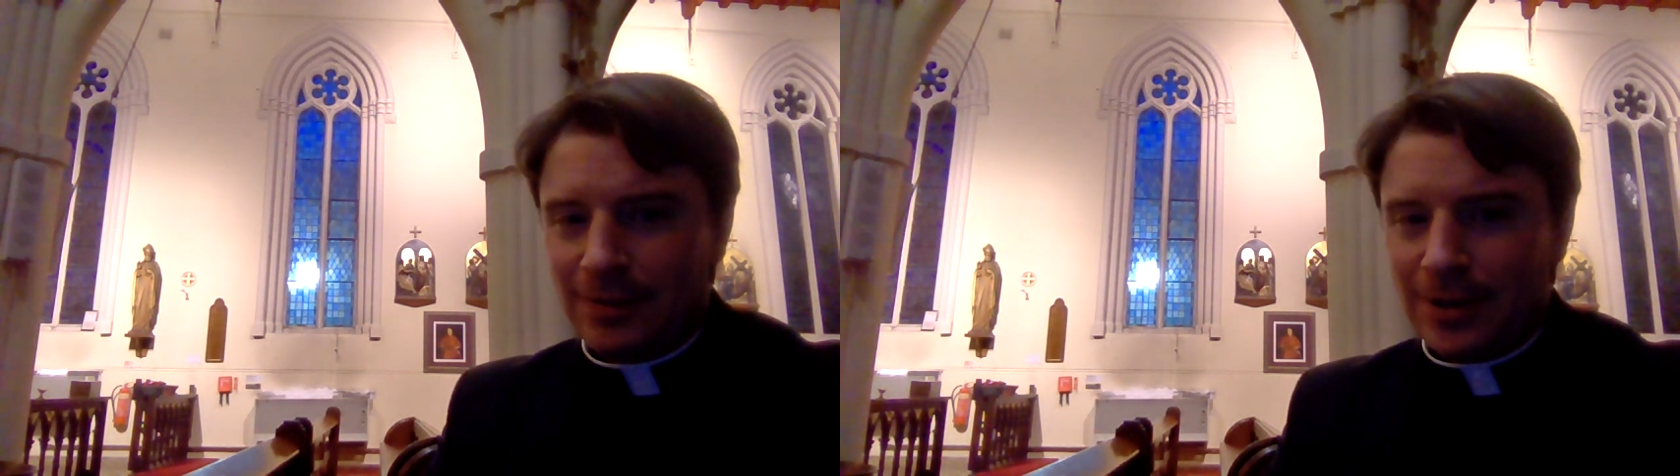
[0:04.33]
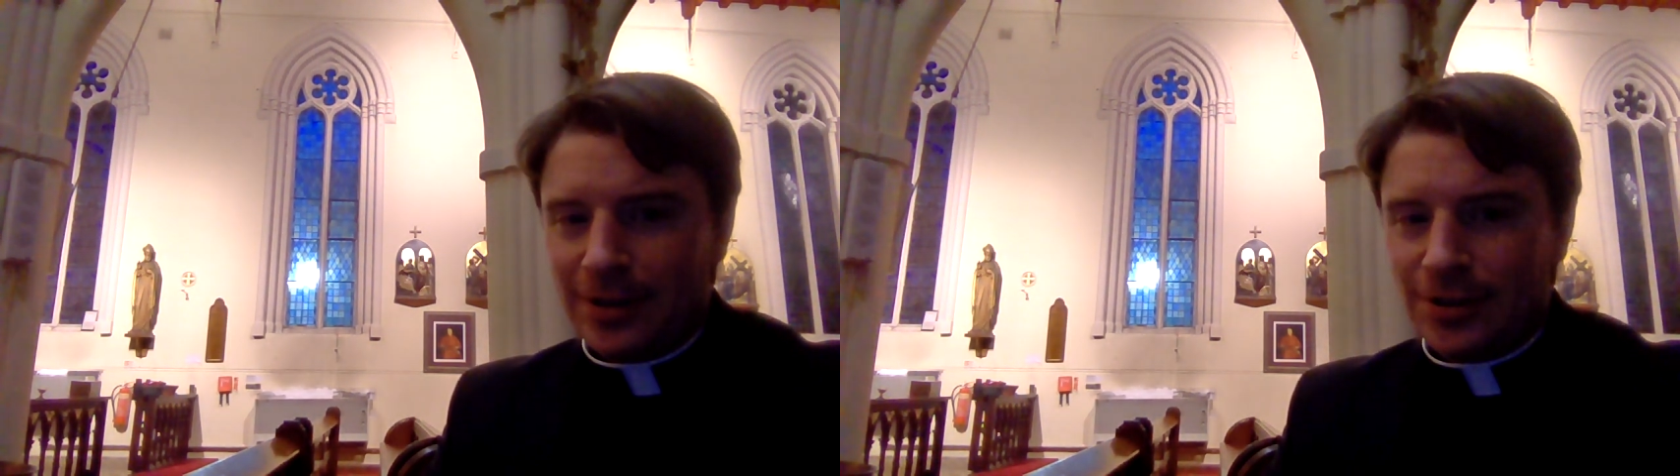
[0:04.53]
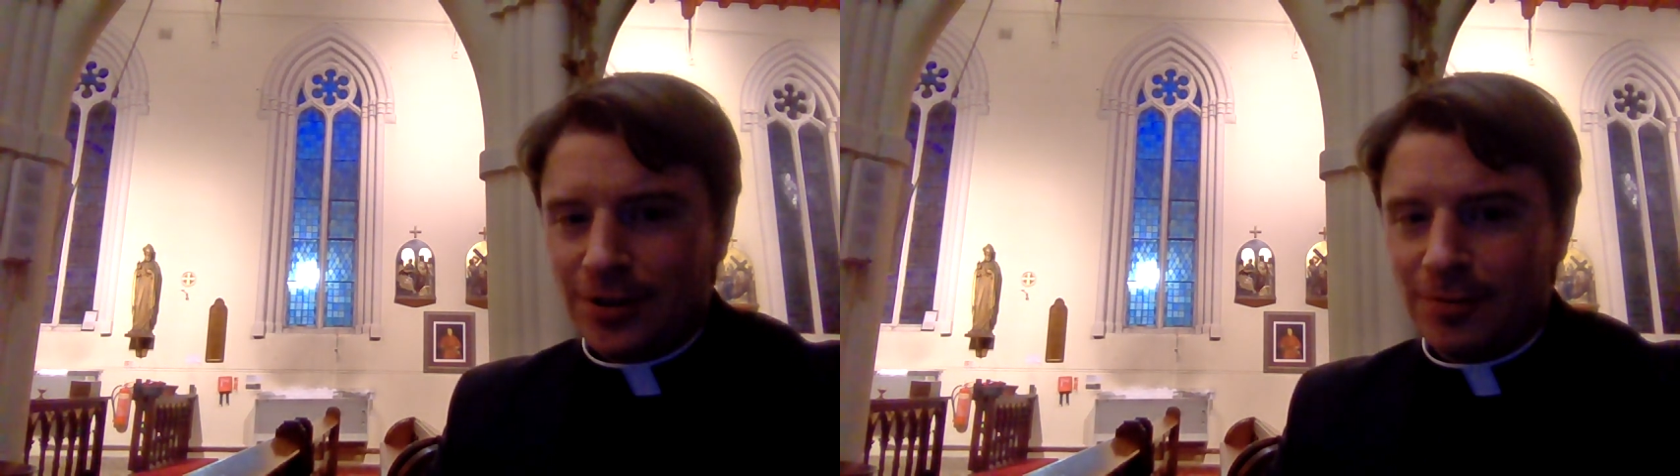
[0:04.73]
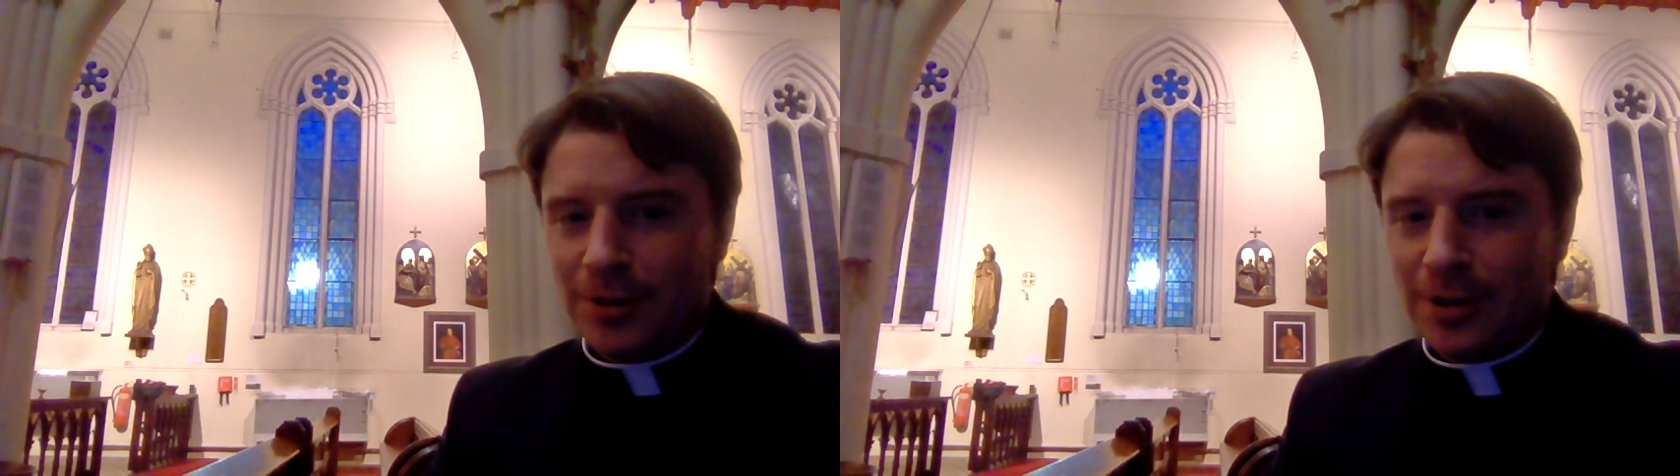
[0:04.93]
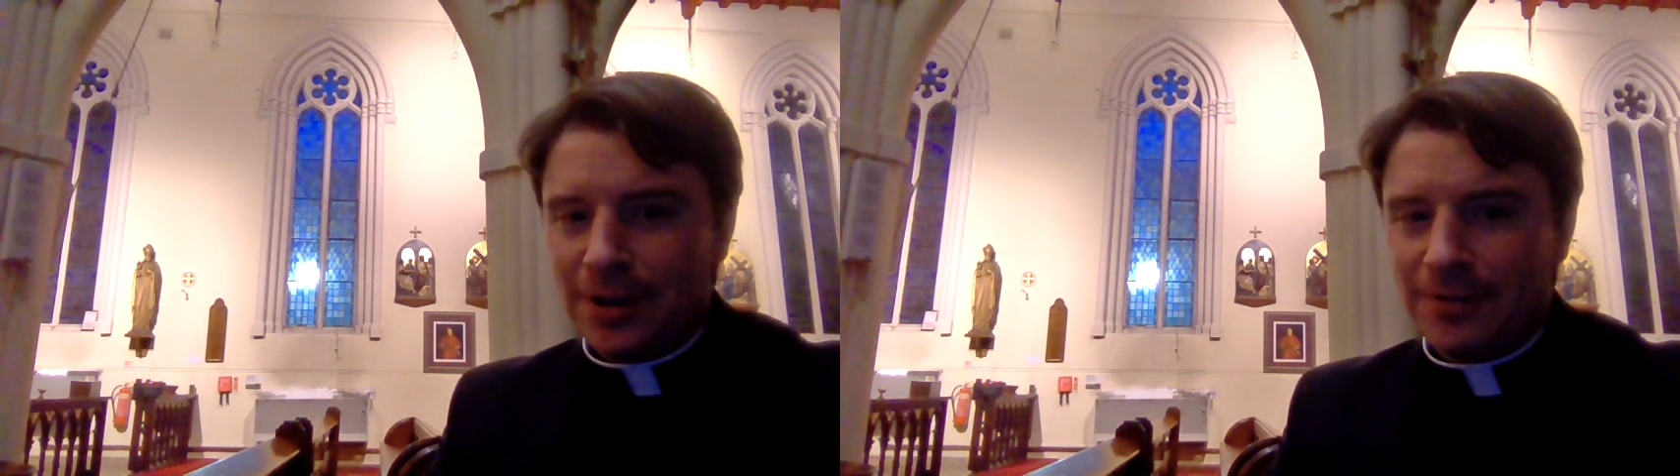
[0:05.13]
Father John
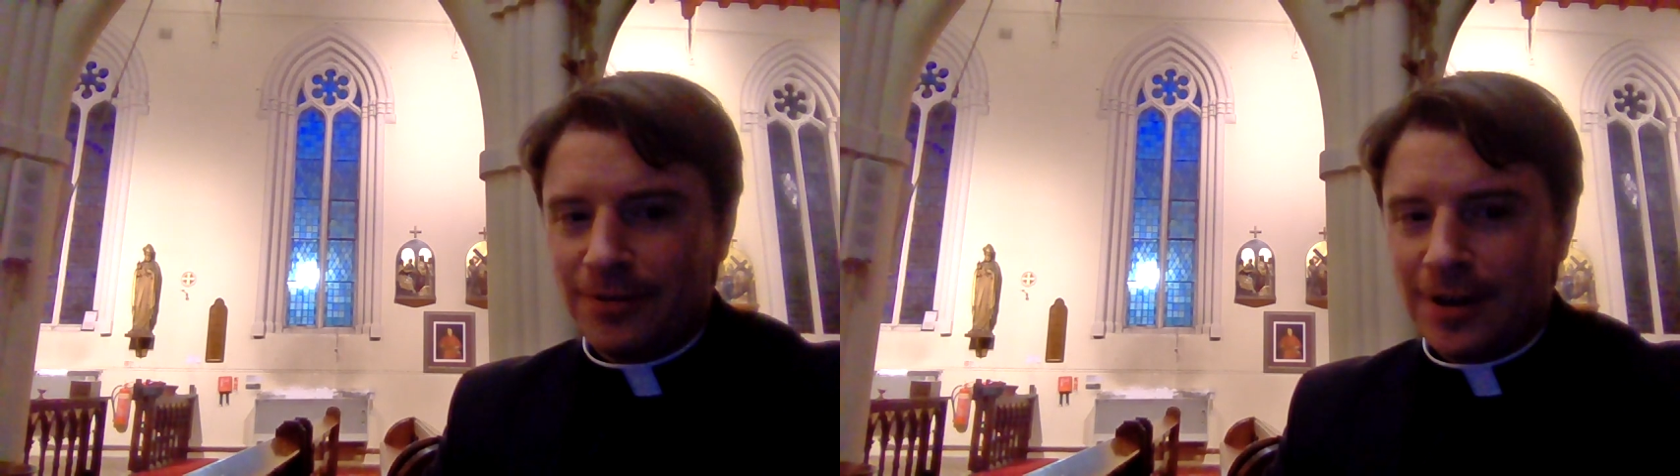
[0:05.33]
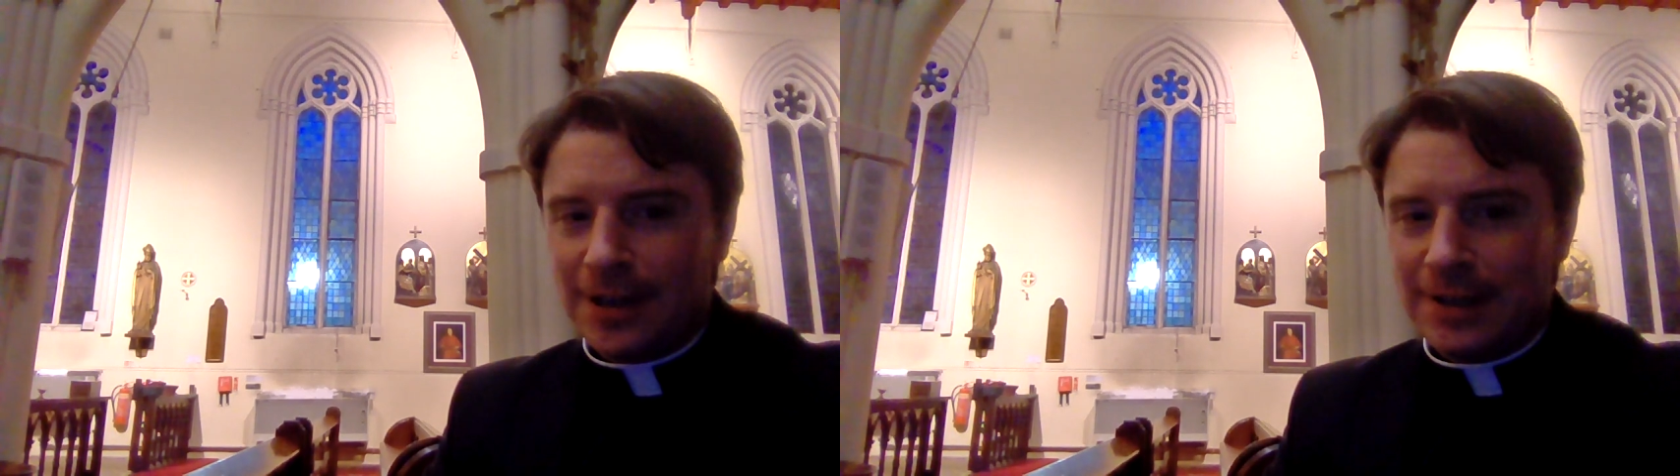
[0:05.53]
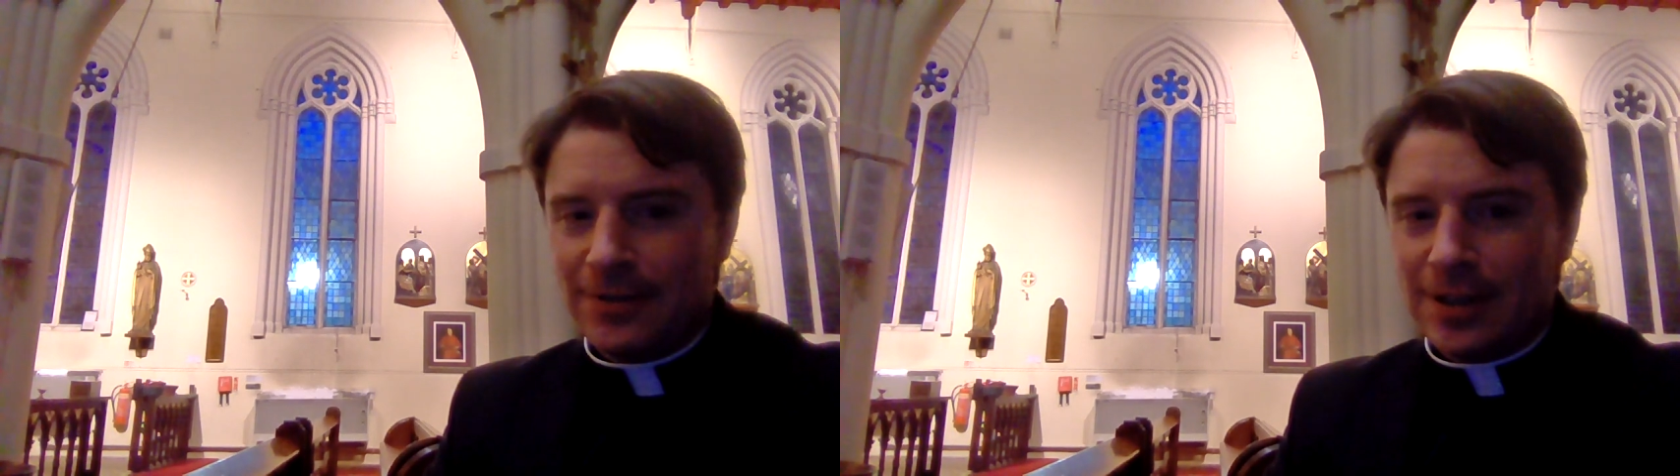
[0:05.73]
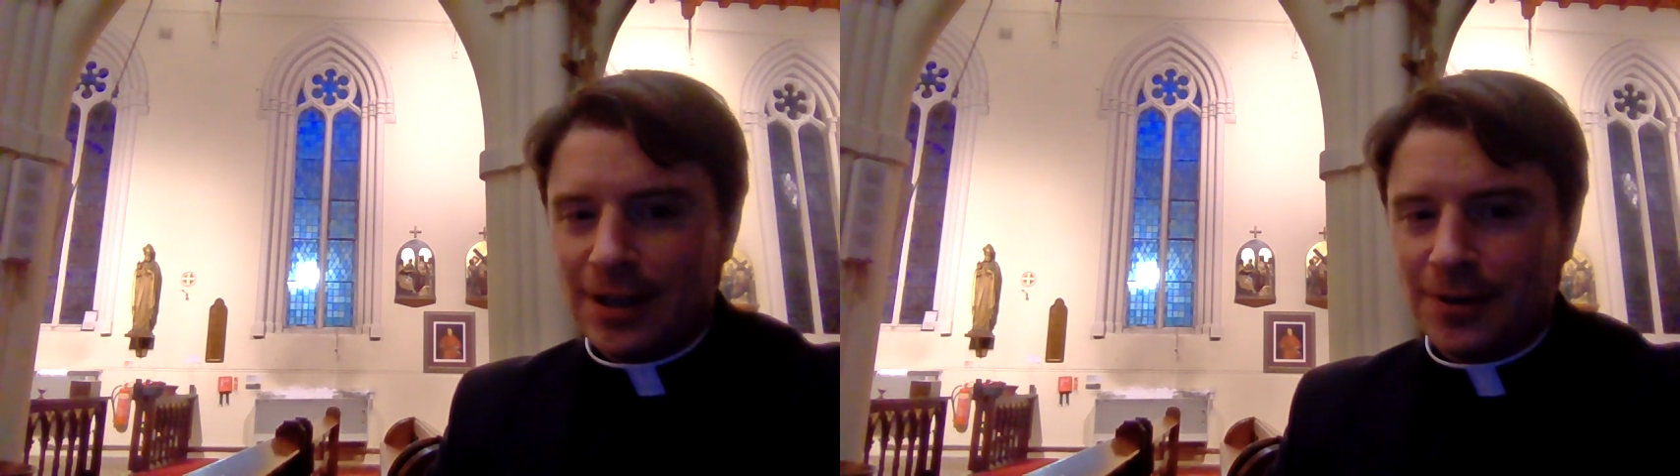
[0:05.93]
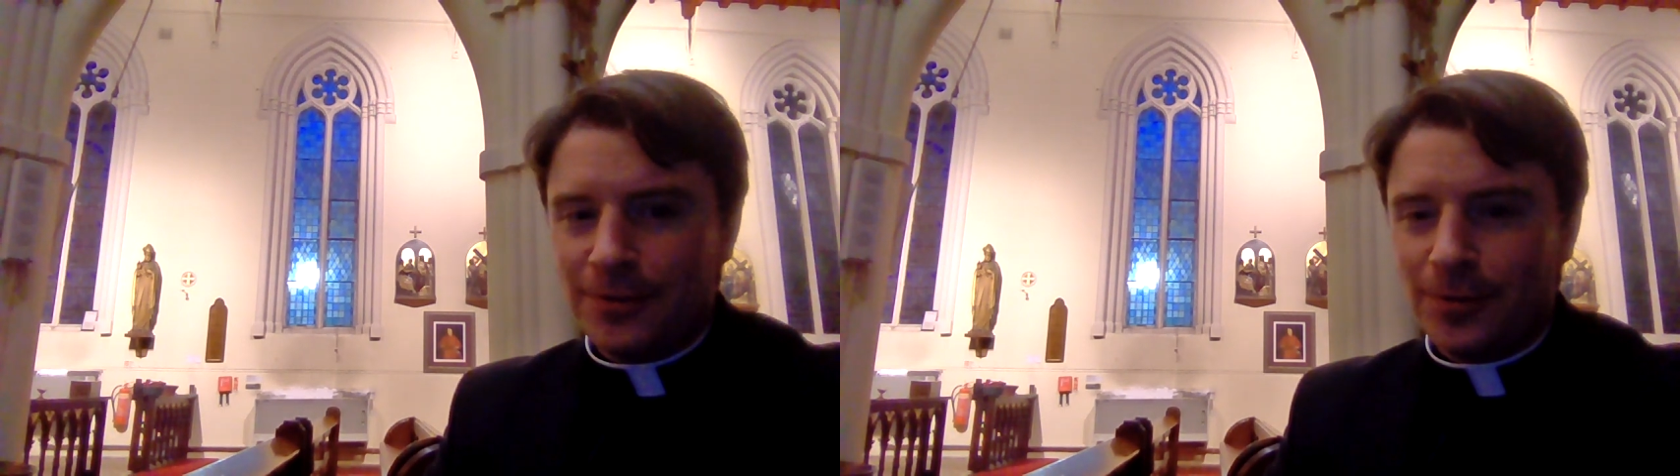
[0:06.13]
with another Friday
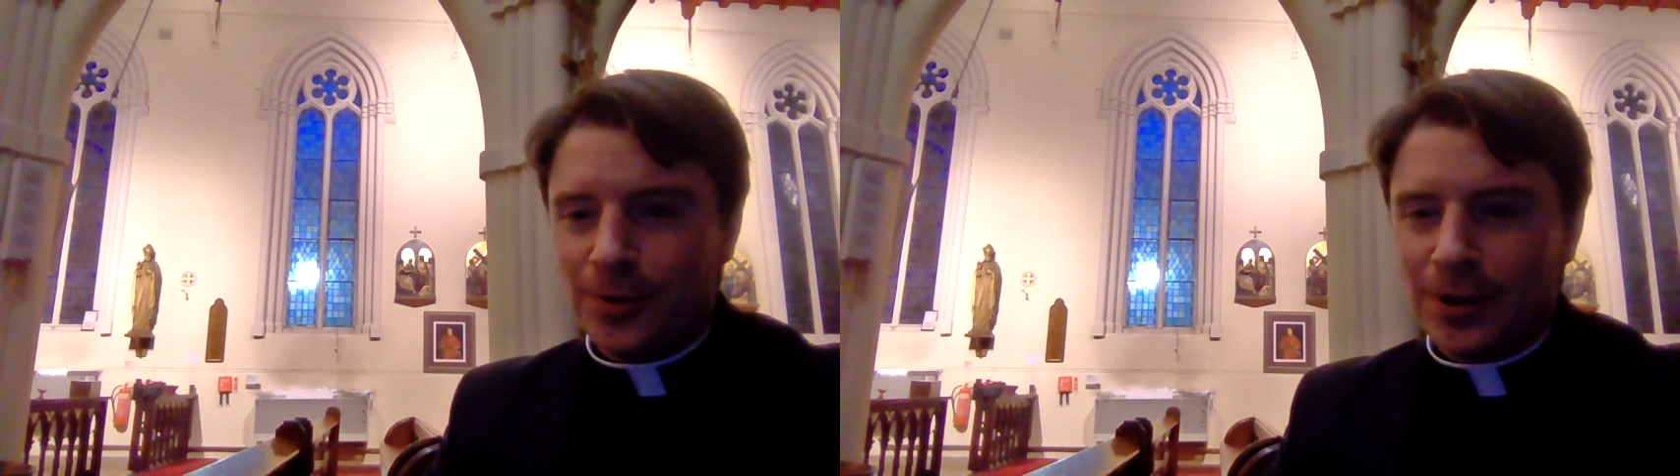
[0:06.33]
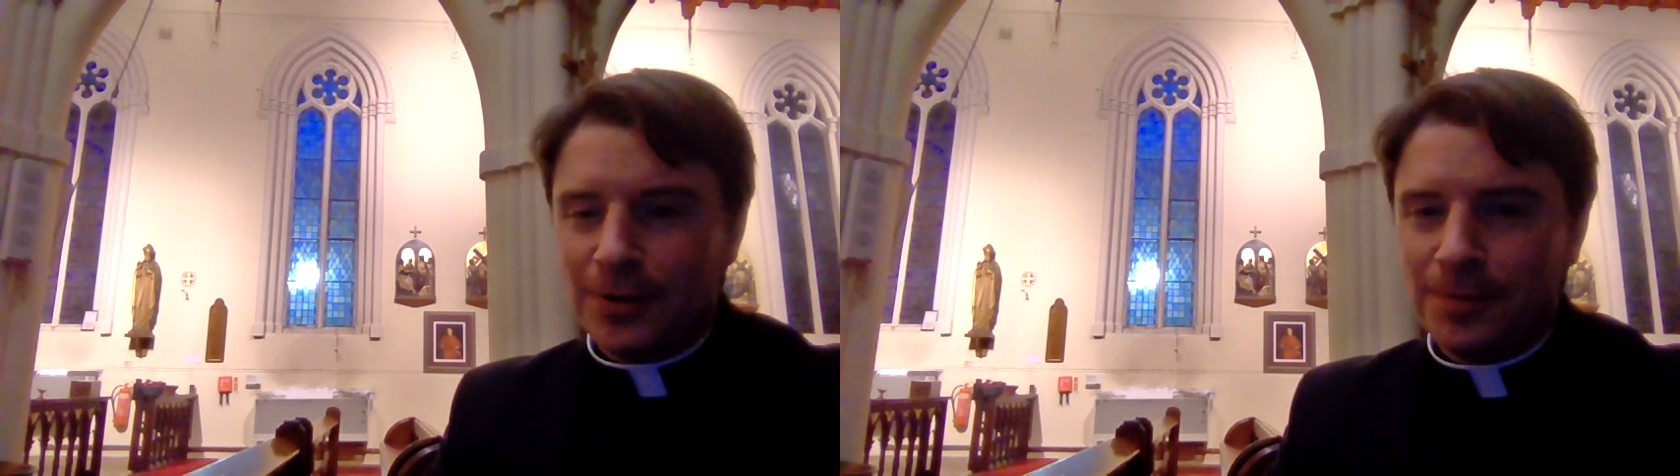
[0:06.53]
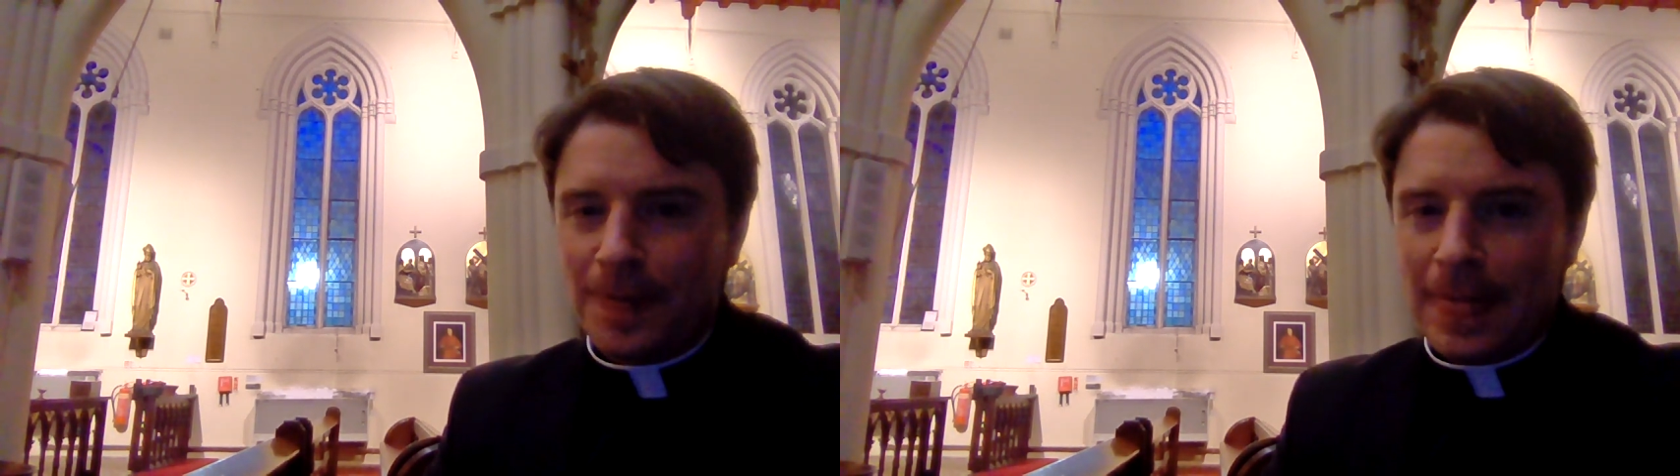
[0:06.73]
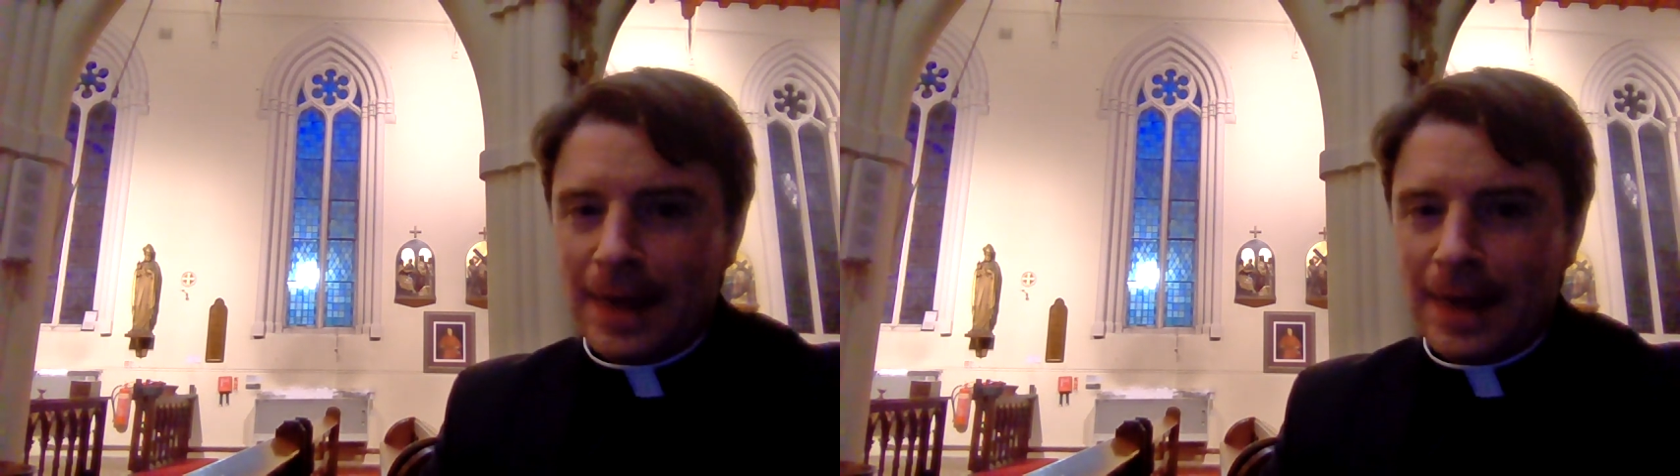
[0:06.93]
video for you.